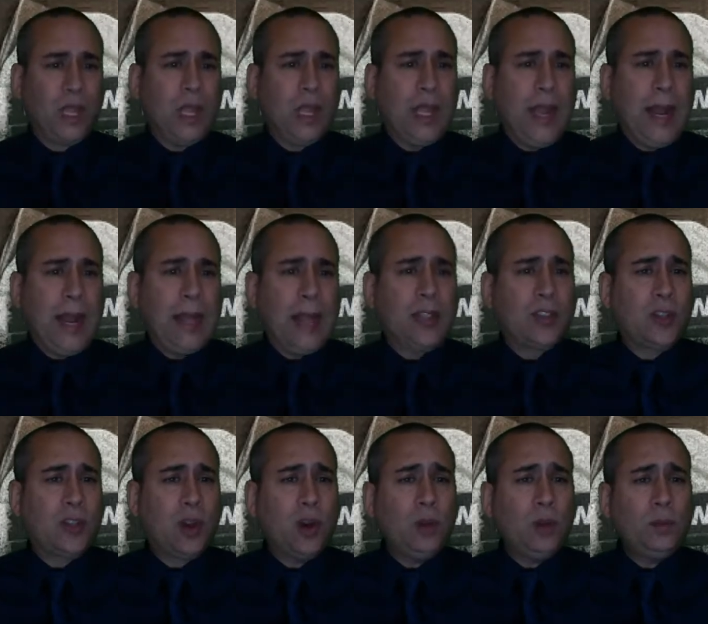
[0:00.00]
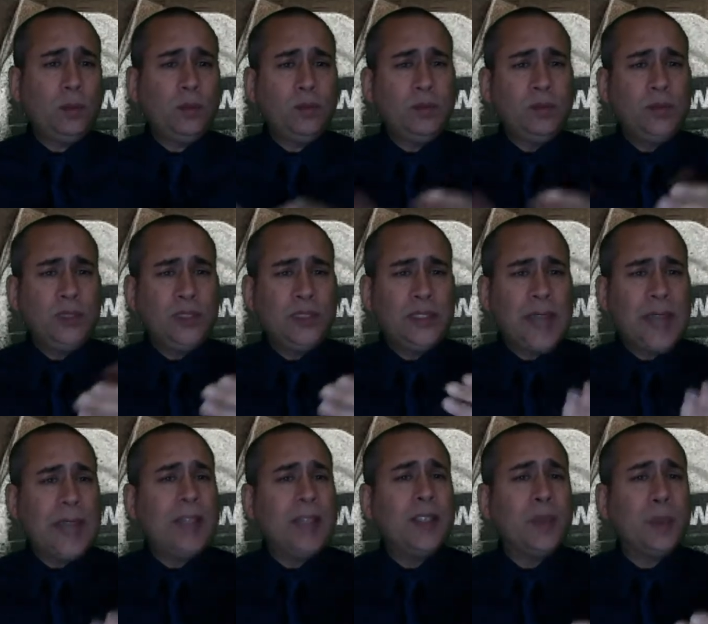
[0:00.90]
and so
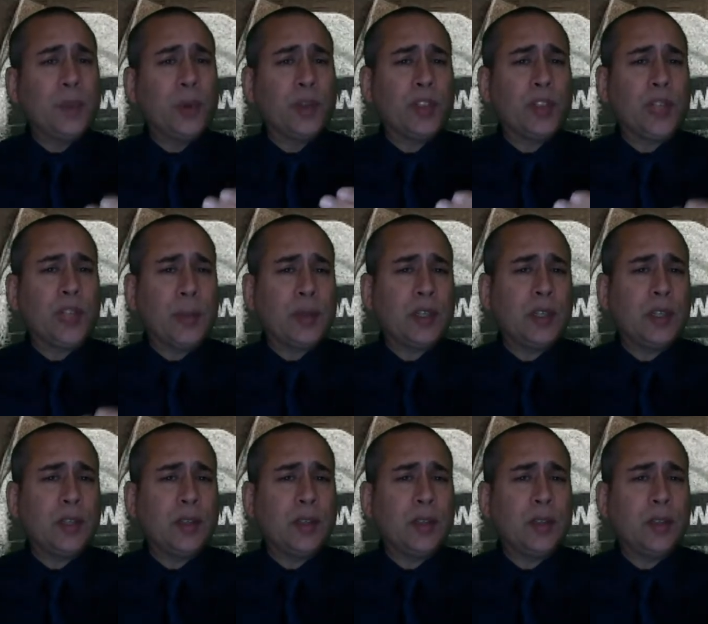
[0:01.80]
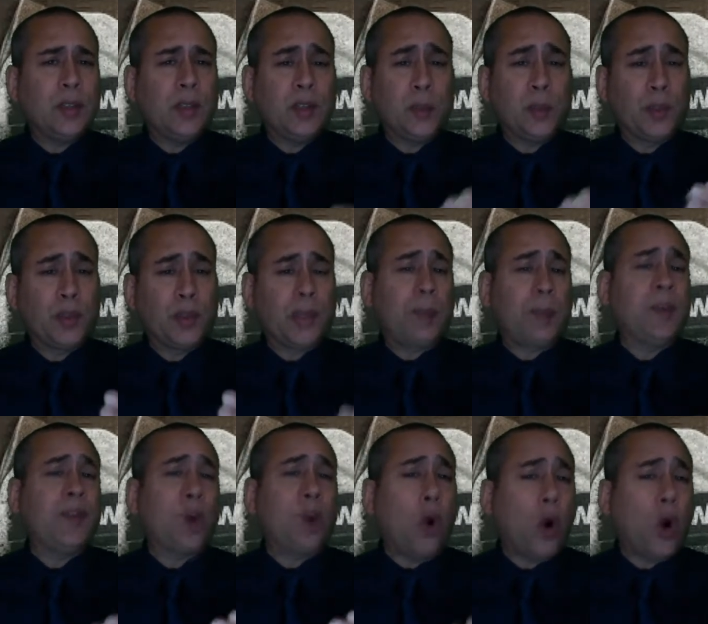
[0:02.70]
deadened the perception, uh, the
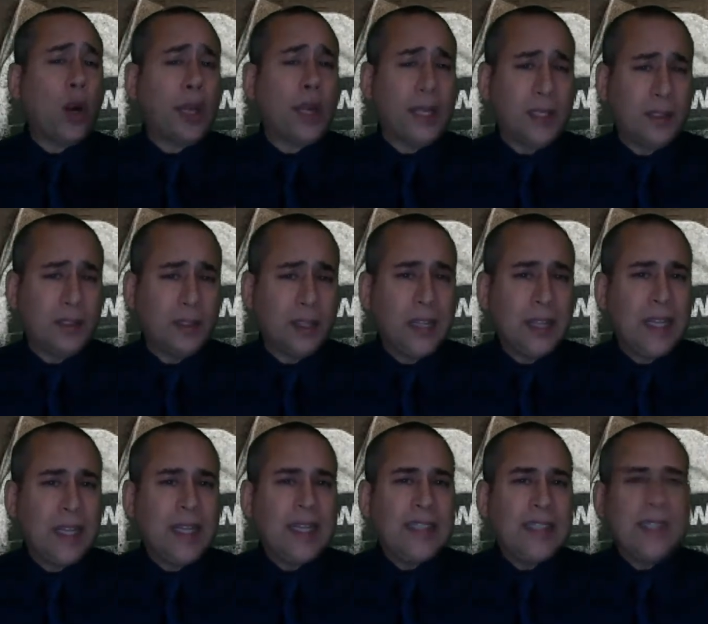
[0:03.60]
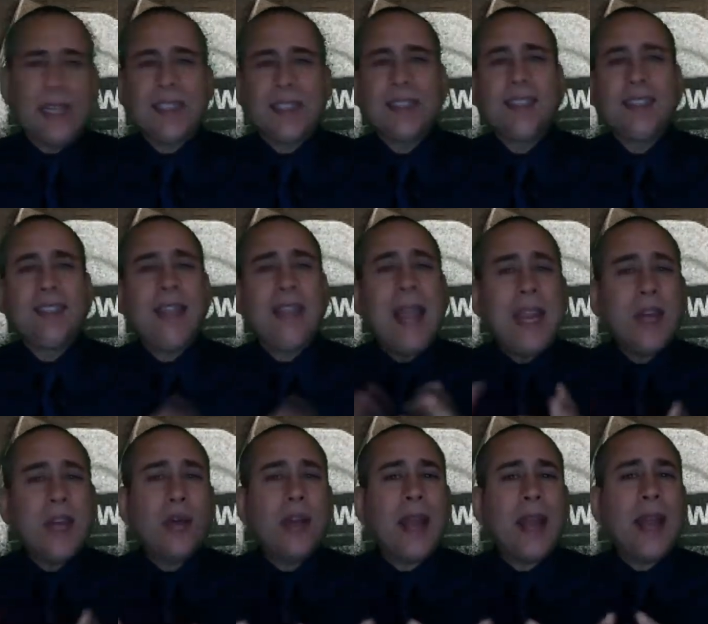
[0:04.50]
perceptive organs, that
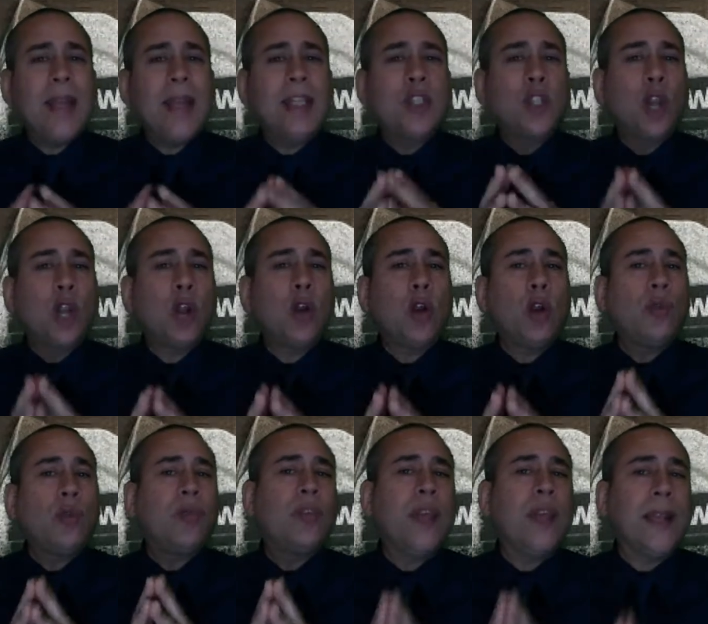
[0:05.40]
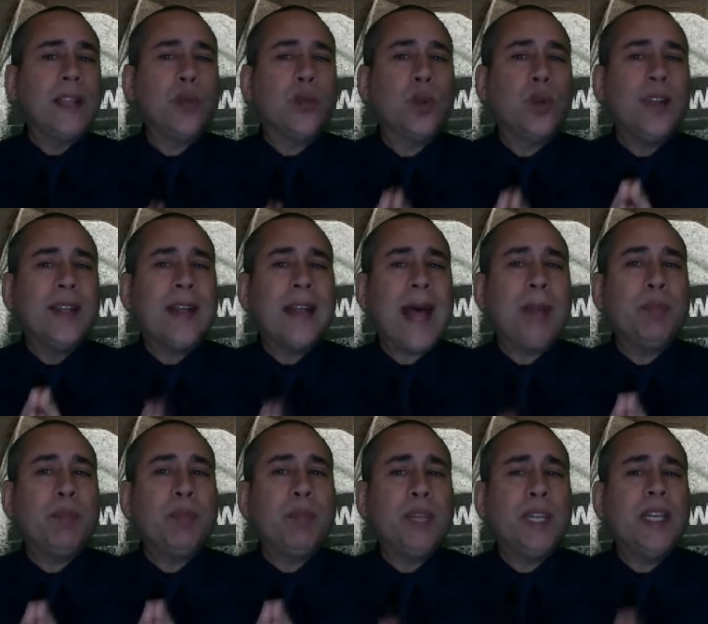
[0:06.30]
sacred and eternal things would
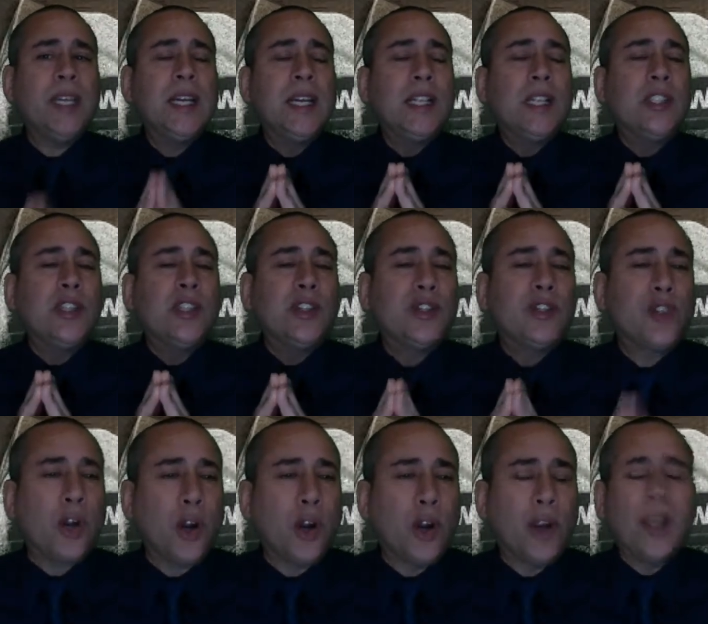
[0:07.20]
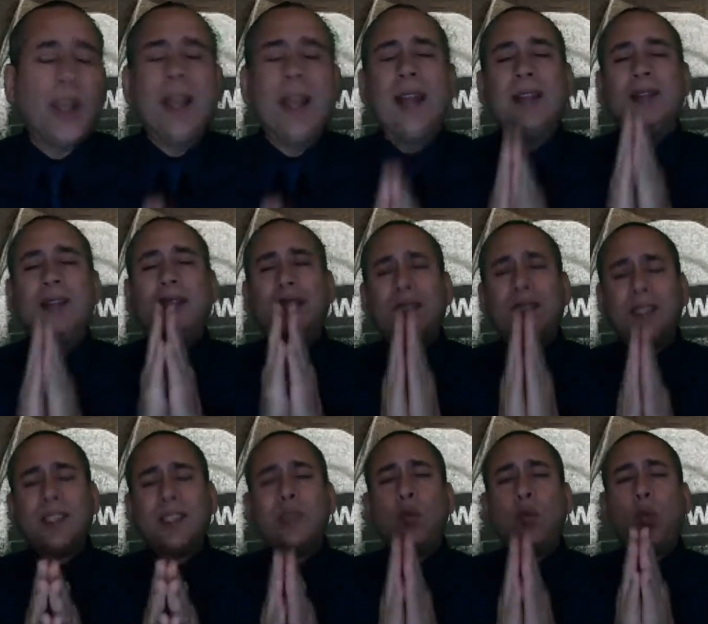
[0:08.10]
not be discern.
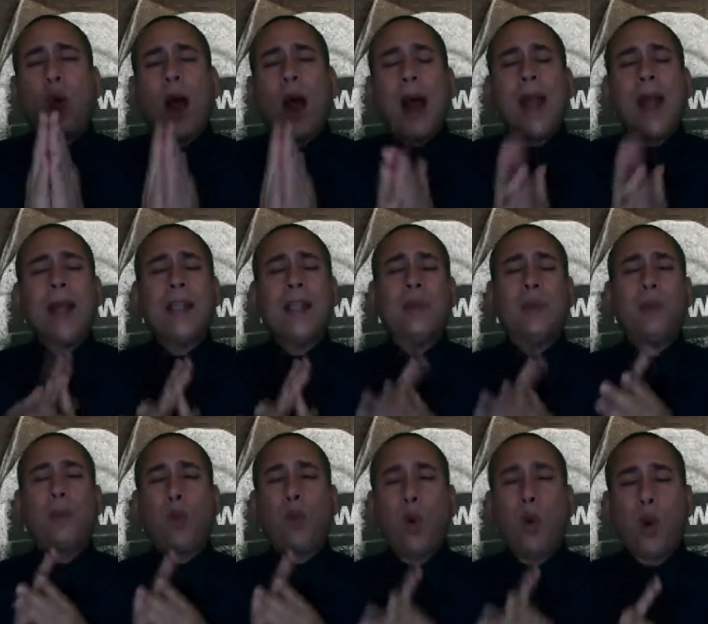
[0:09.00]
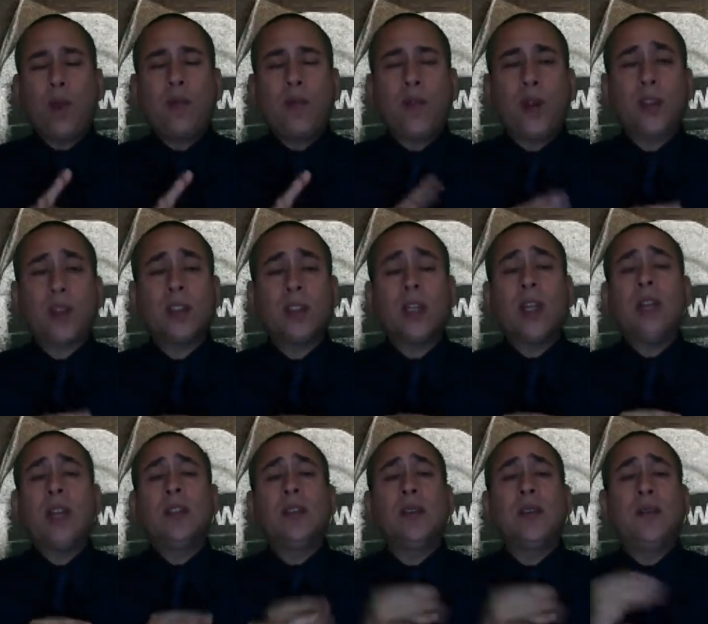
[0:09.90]
This is why it's important for us
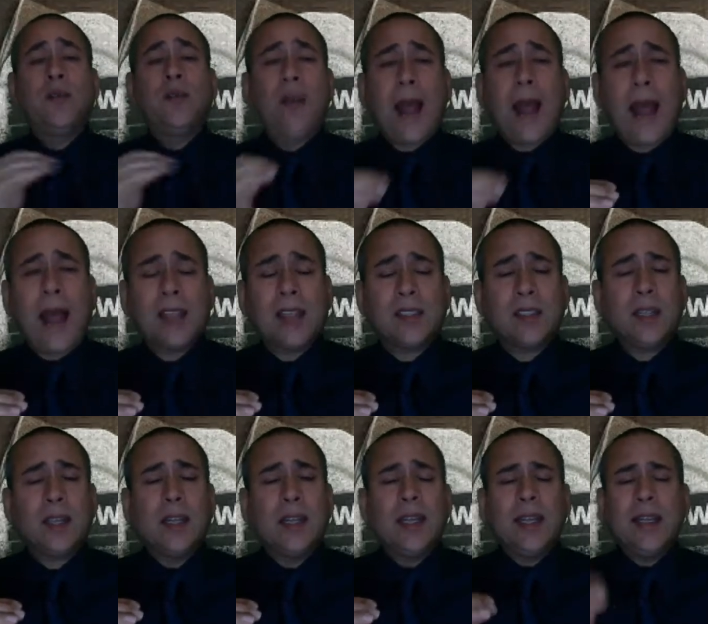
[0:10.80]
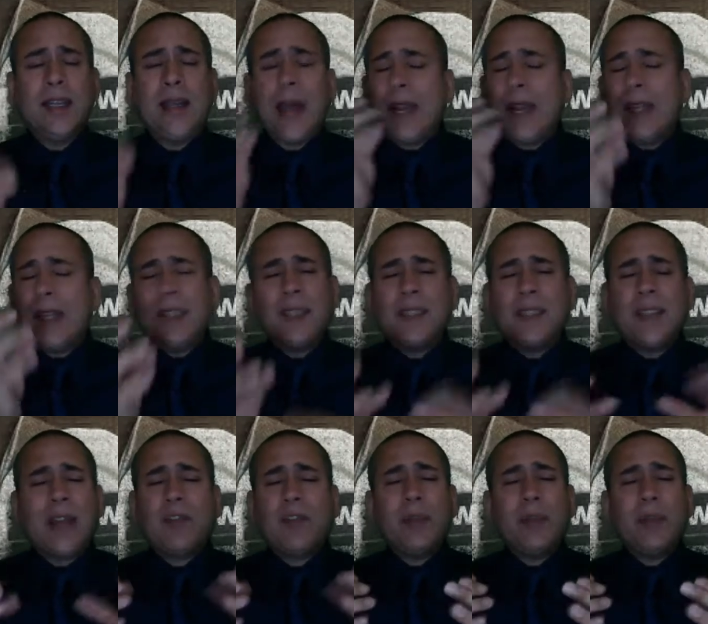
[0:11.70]
to fast. Not it doesn't
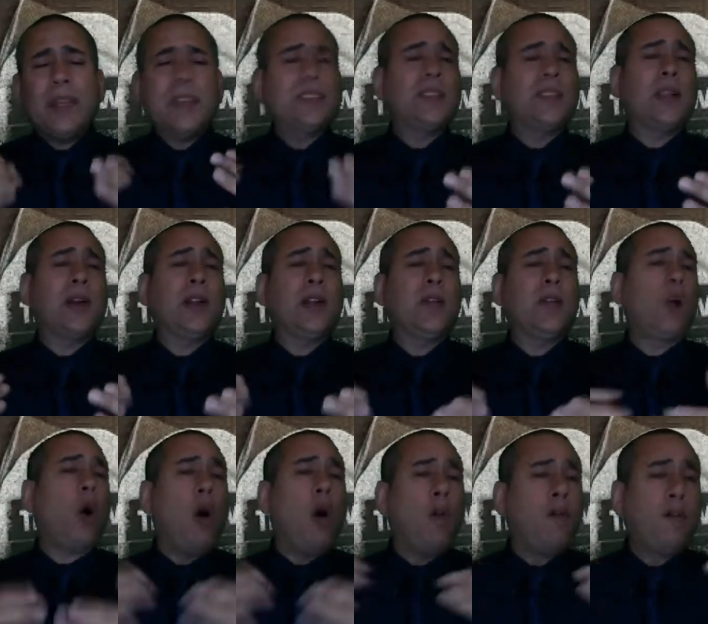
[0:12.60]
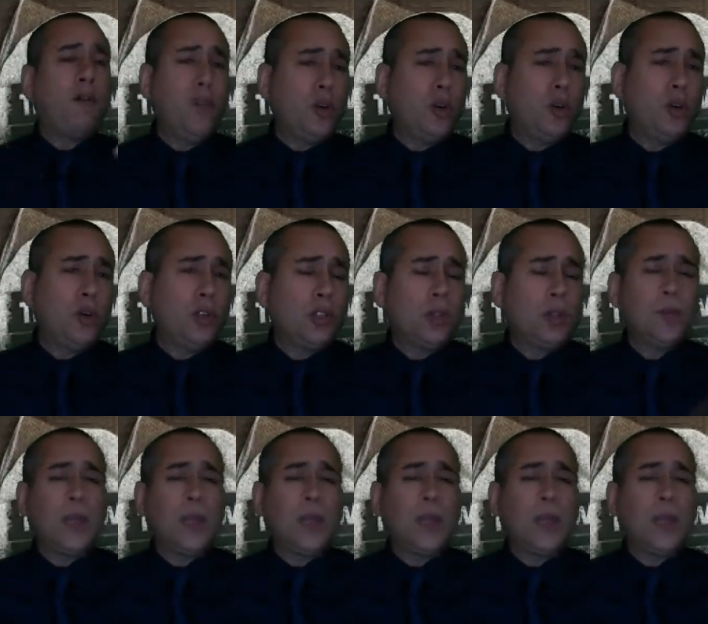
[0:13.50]
have to be necessarily of all foods,